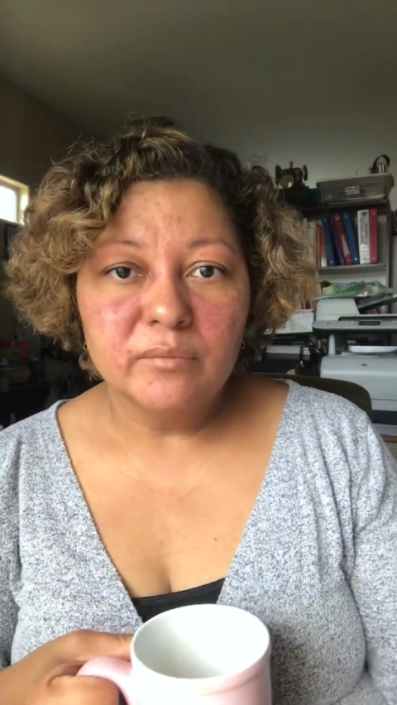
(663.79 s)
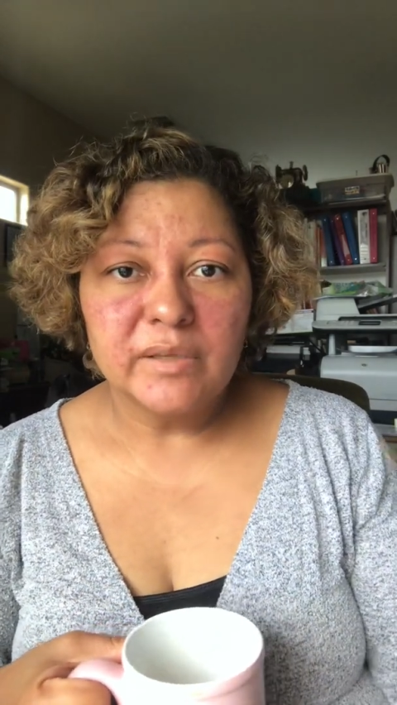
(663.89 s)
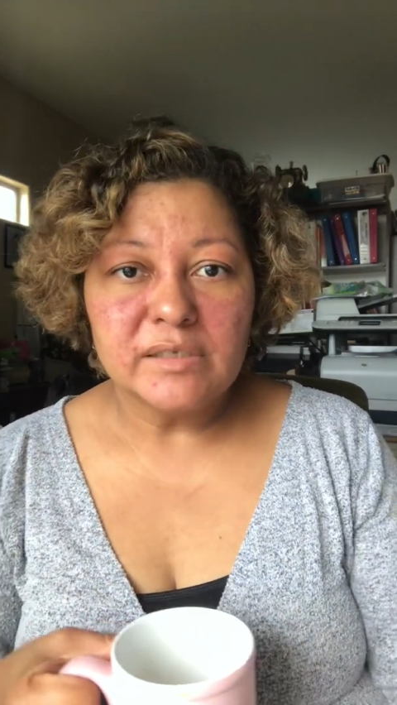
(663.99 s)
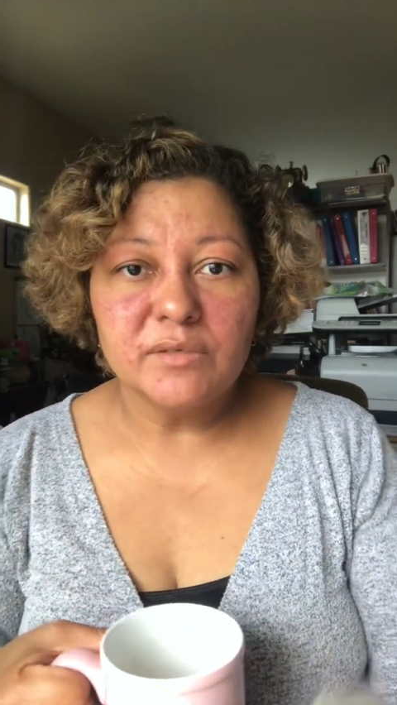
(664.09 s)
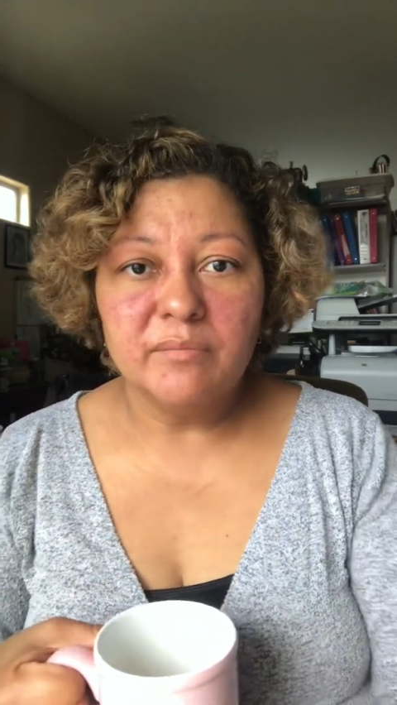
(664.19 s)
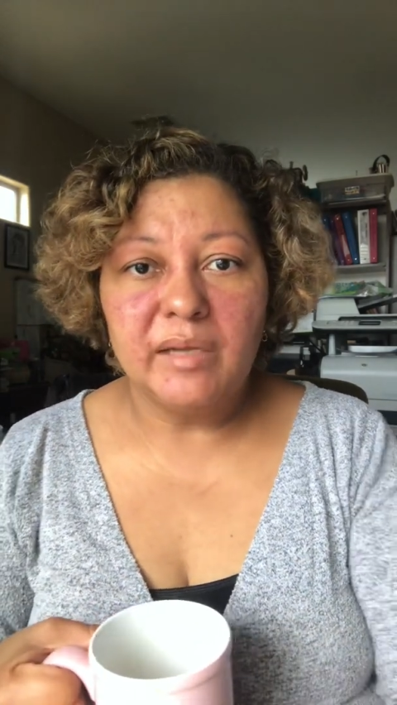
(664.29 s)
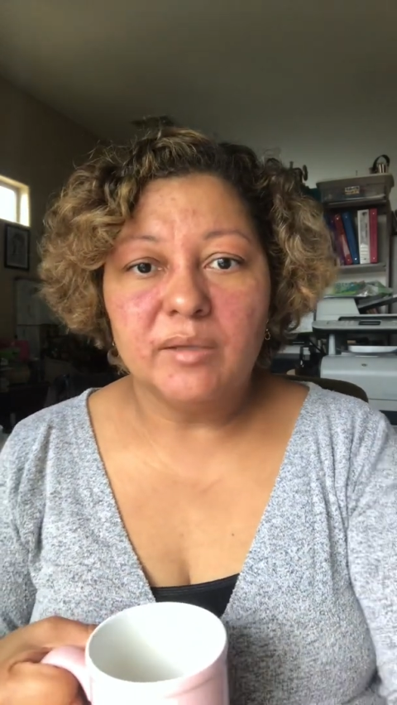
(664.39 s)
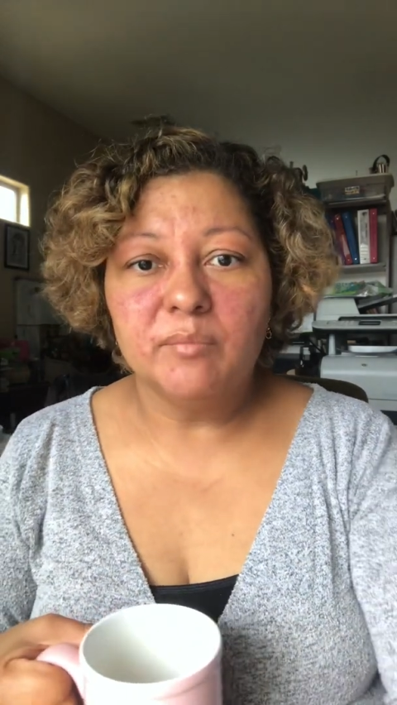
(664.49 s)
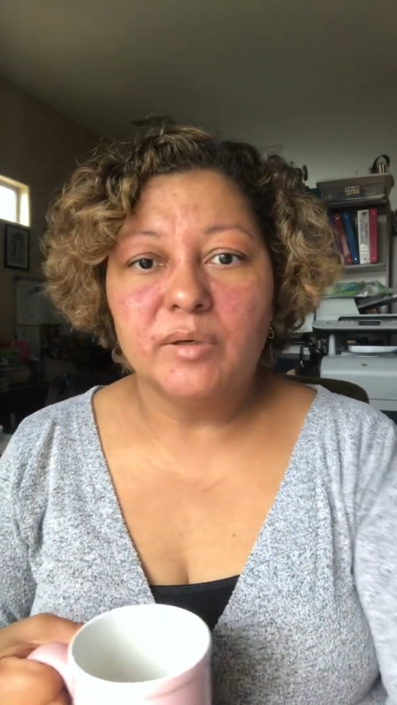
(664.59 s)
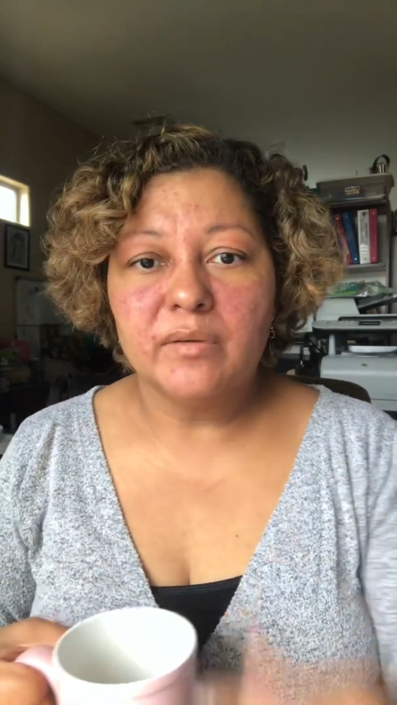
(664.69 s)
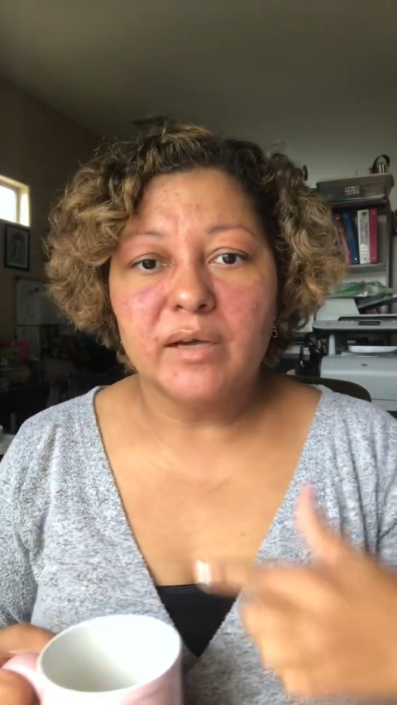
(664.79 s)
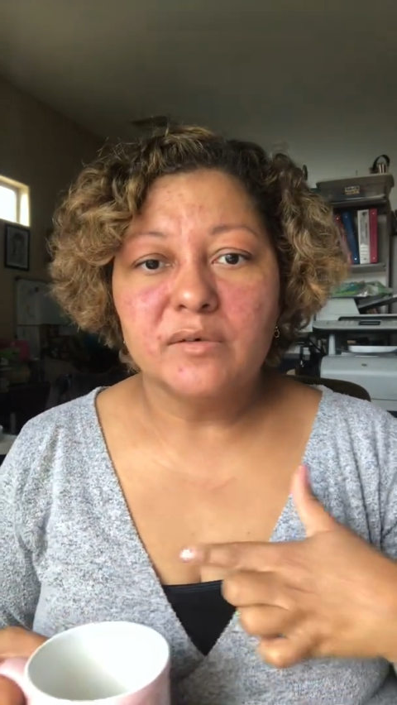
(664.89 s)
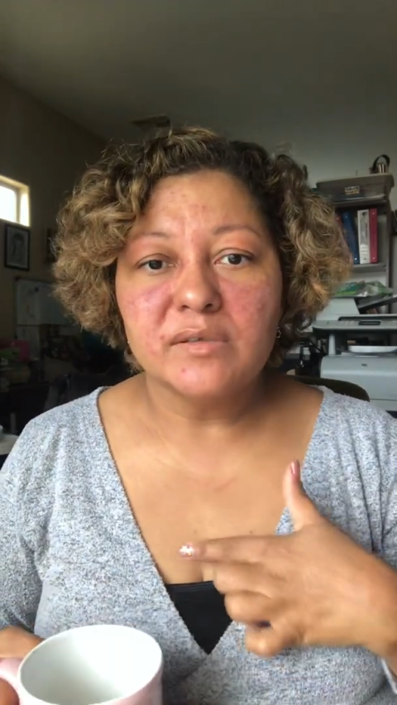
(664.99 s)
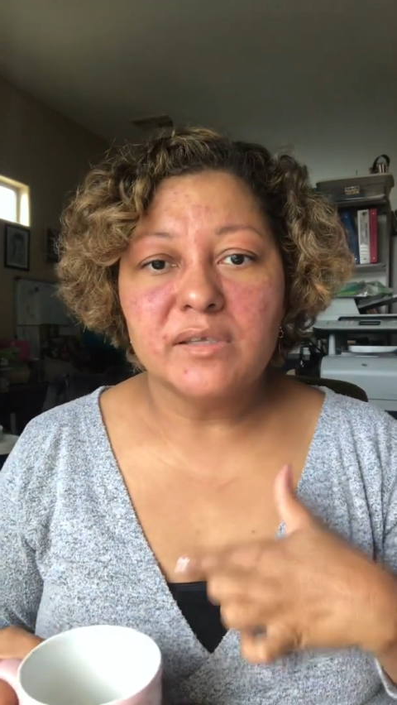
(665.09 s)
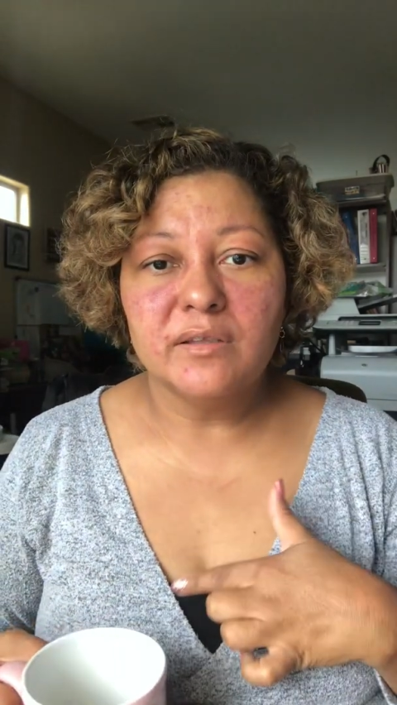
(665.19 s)
That's to make the bow that
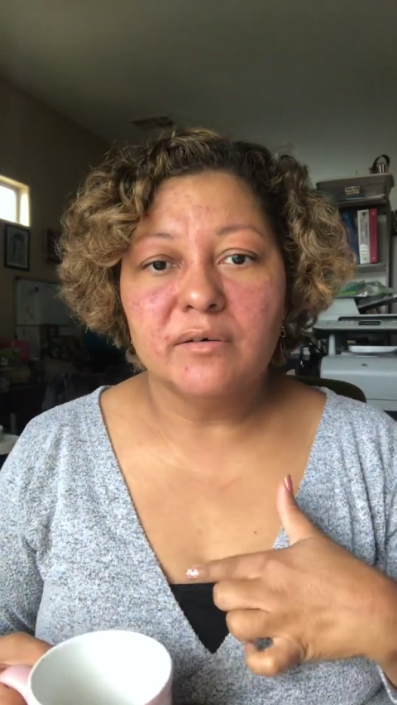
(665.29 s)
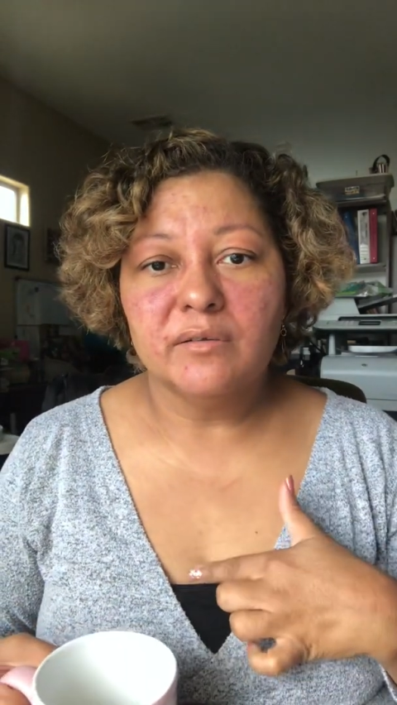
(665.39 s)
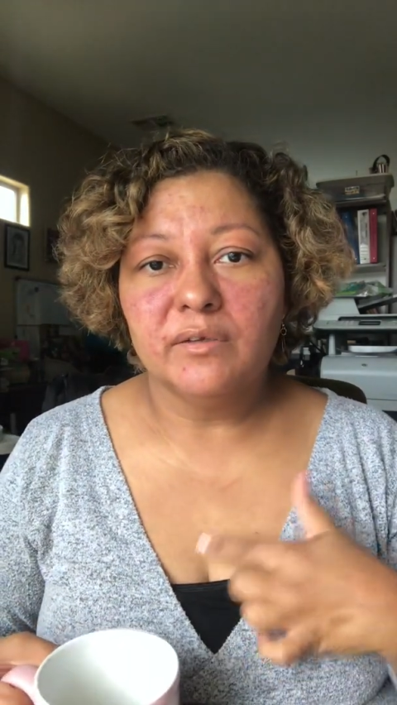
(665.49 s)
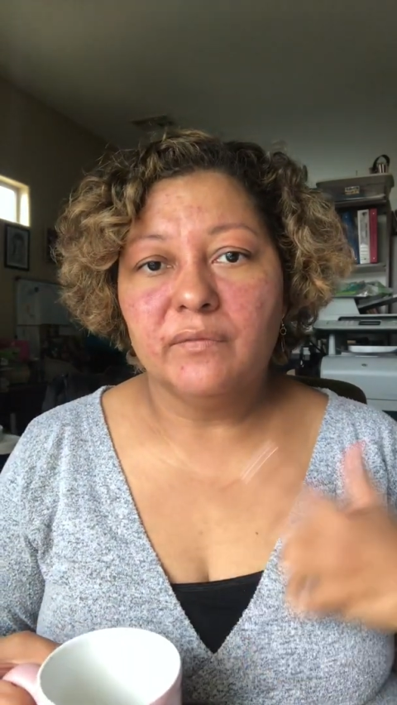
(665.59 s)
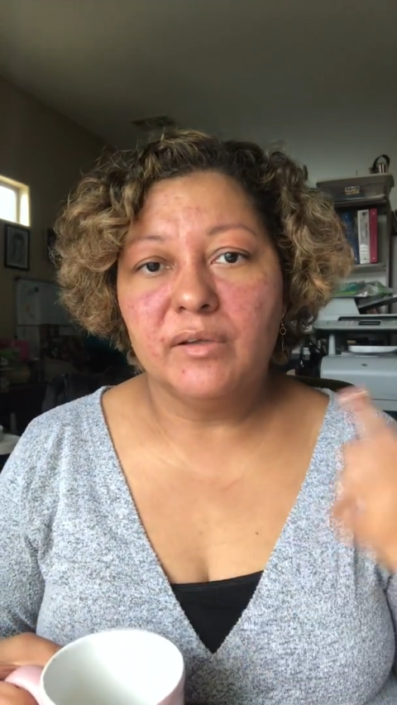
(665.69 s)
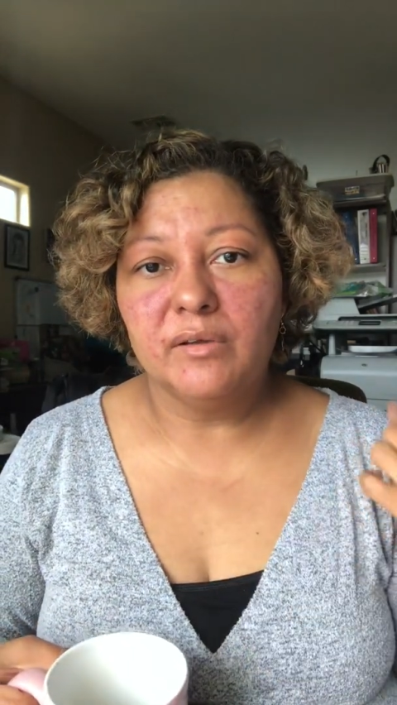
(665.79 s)
goes either on the front